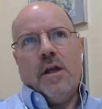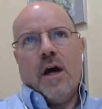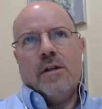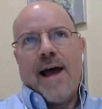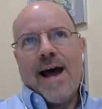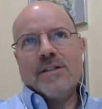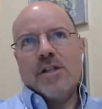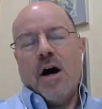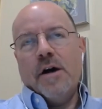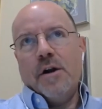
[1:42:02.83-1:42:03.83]
attacks
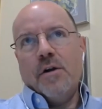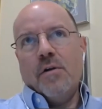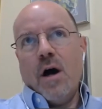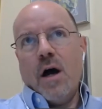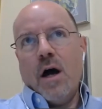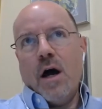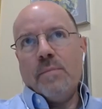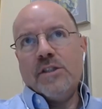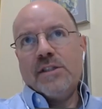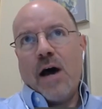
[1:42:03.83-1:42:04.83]
on
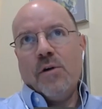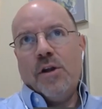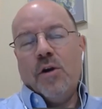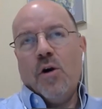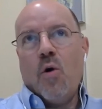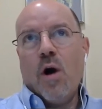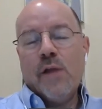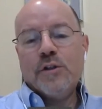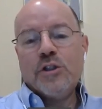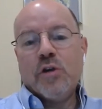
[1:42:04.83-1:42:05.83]
Saudi oil
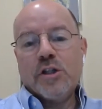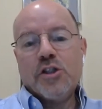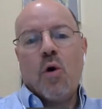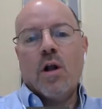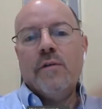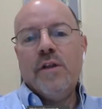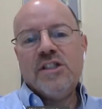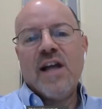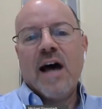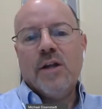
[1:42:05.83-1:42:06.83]
infrastructure, all of these
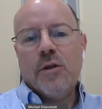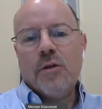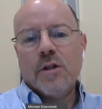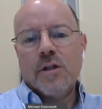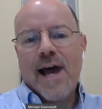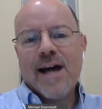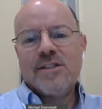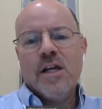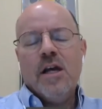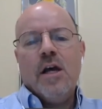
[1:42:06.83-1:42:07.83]
non-lethal
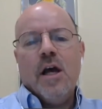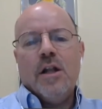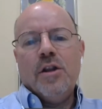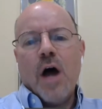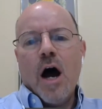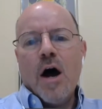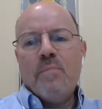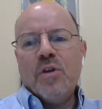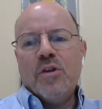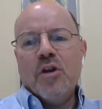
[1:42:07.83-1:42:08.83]
attacks,
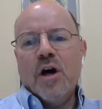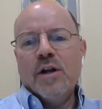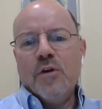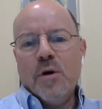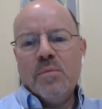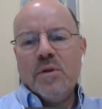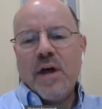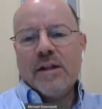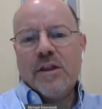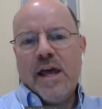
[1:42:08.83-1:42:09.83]
none of them
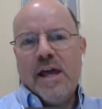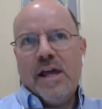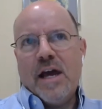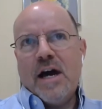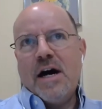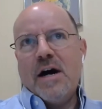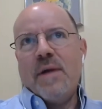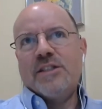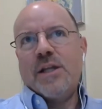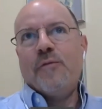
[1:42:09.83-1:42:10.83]
that they,
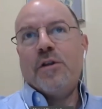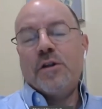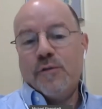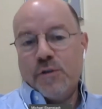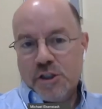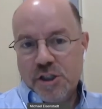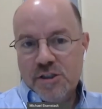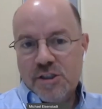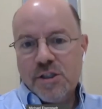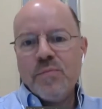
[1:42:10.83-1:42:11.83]
except for the
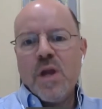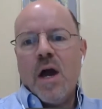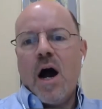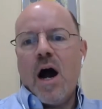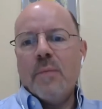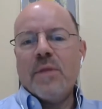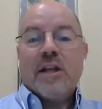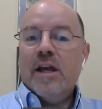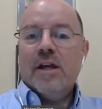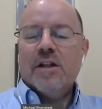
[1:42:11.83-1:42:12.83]
diversions that
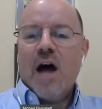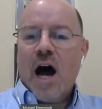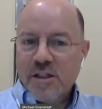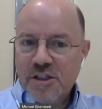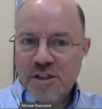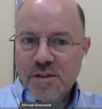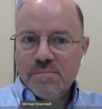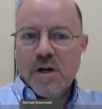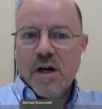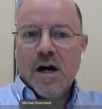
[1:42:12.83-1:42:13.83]
they acknowledged.
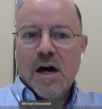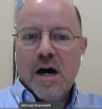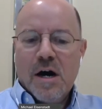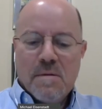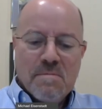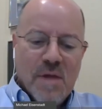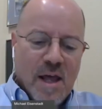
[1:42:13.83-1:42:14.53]
You